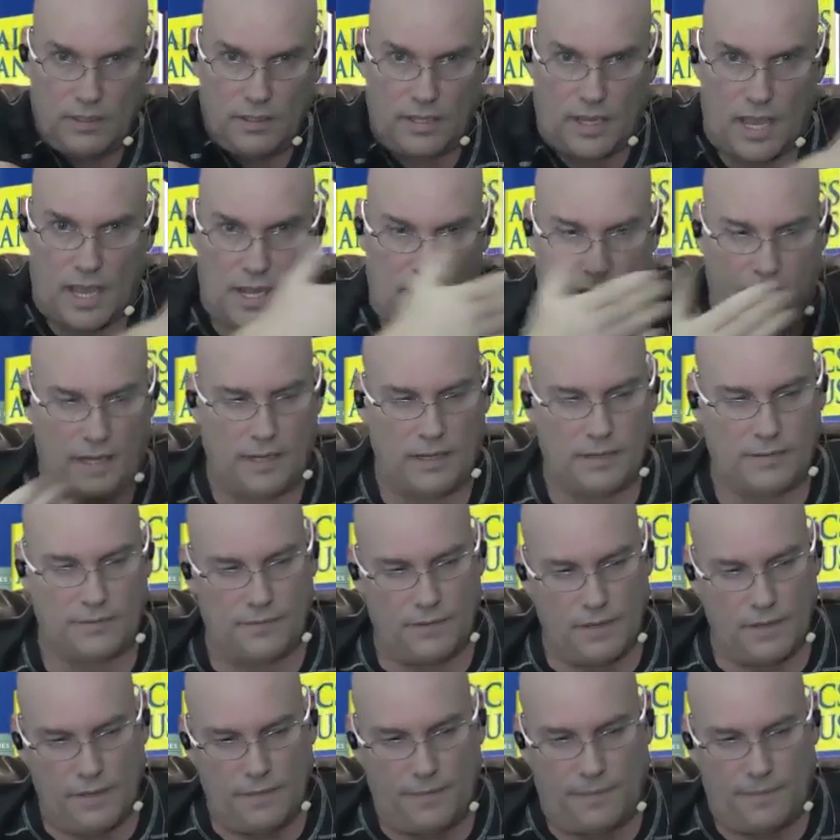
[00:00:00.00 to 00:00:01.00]
Get it?
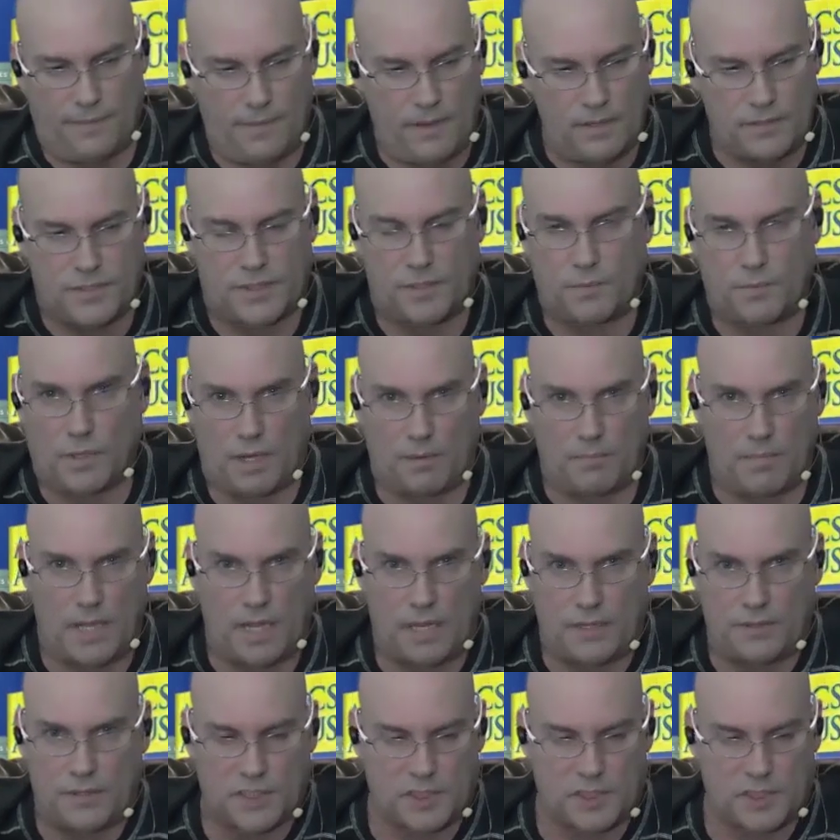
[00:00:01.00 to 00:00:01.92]
You see what I mean?